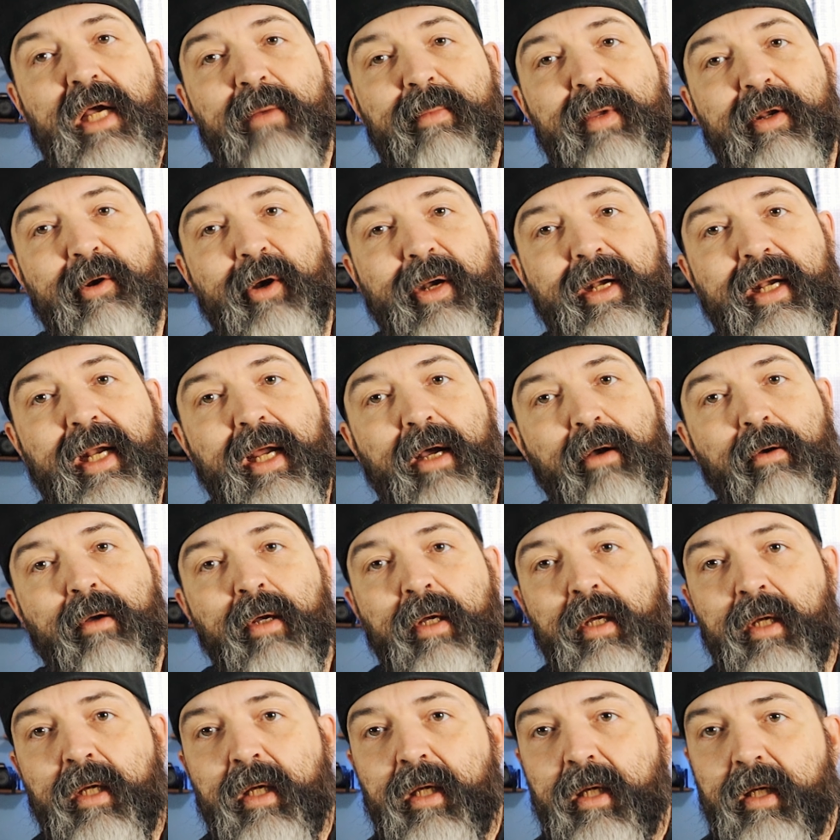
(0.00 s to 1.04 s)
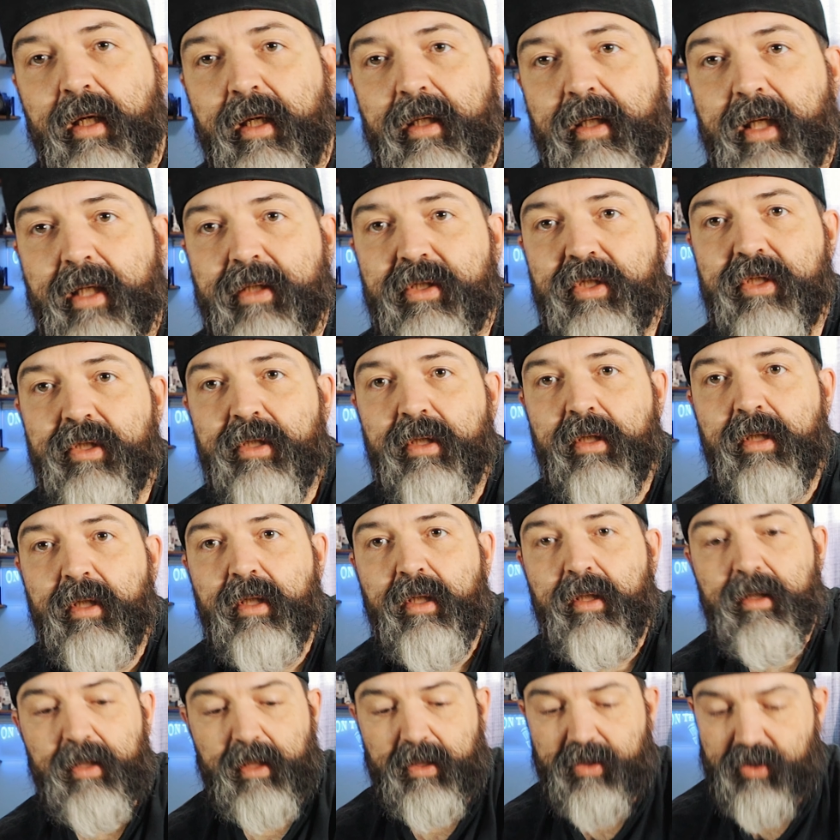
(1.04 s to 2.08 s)
on me right now, and that's
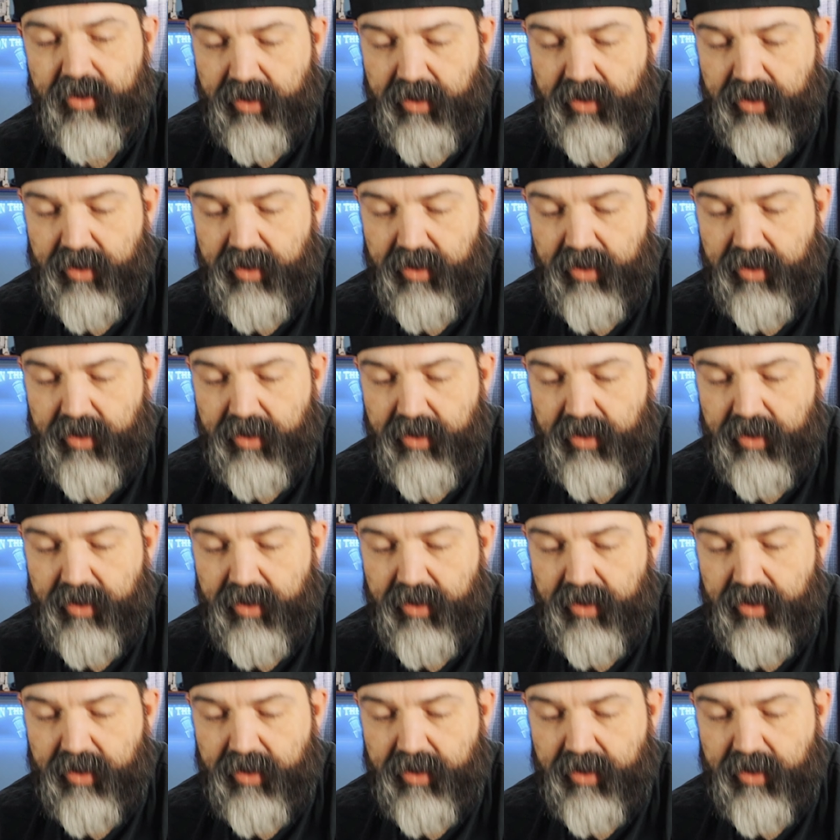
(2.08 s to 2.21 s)
that's